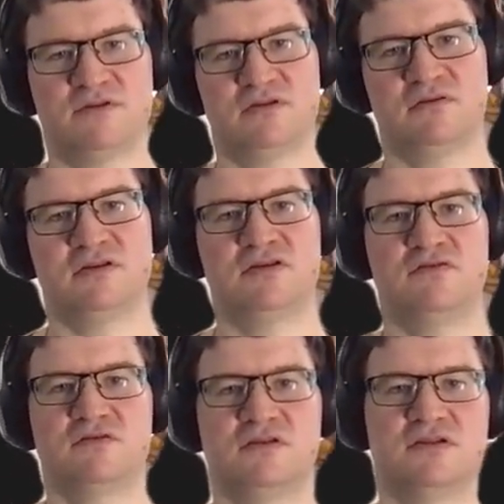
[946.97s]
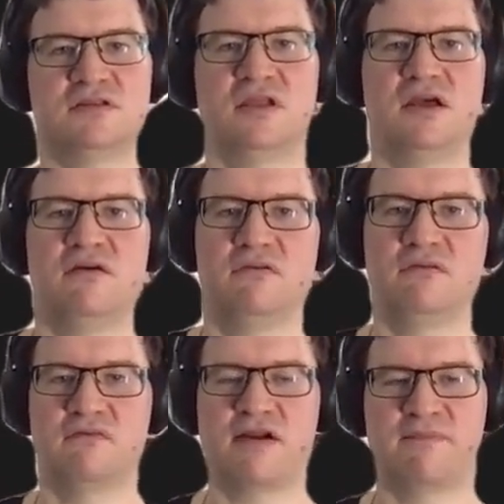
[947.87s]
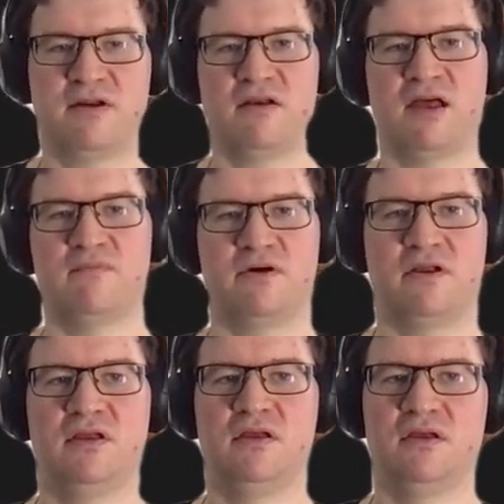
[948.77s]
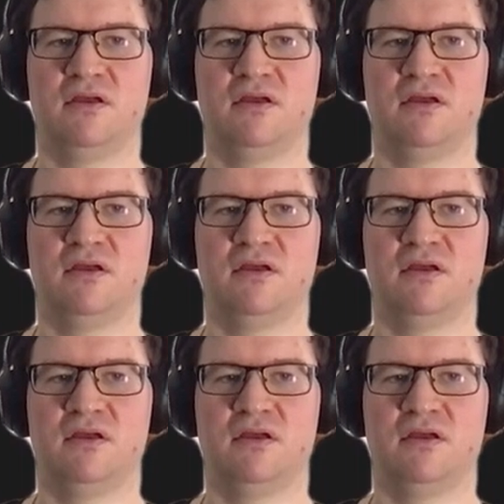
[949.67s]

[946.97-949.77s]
So this uses the wrapper library,